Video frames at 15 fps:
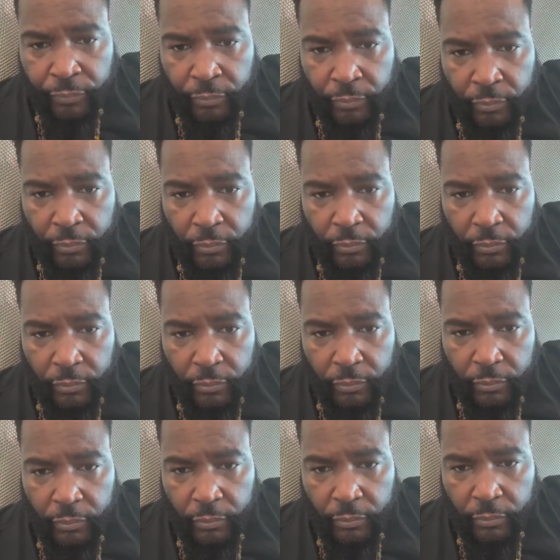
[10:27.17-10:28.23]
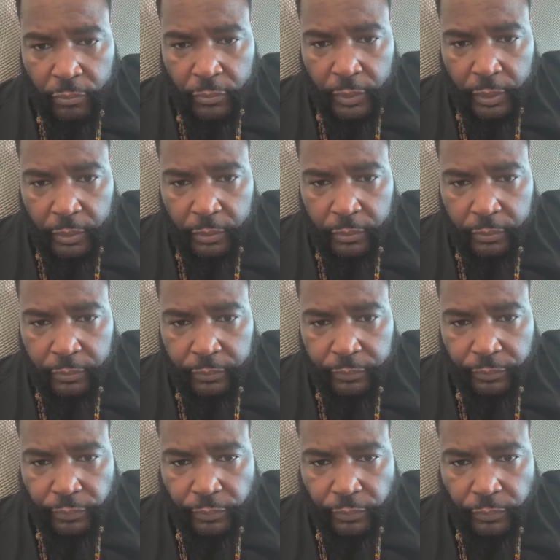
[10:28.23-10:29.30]

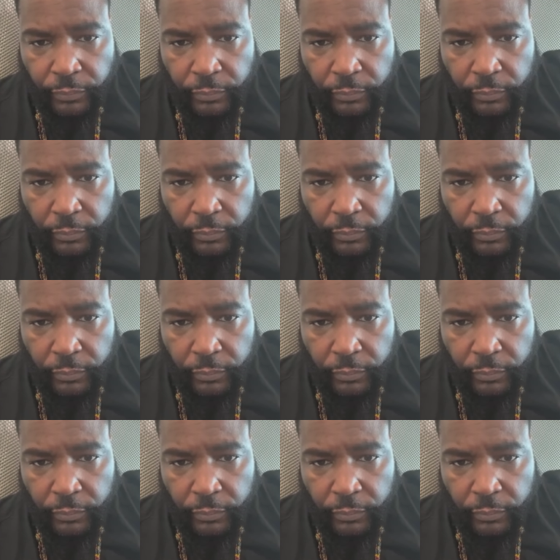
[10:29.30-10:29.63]
No one is speaking in this clip.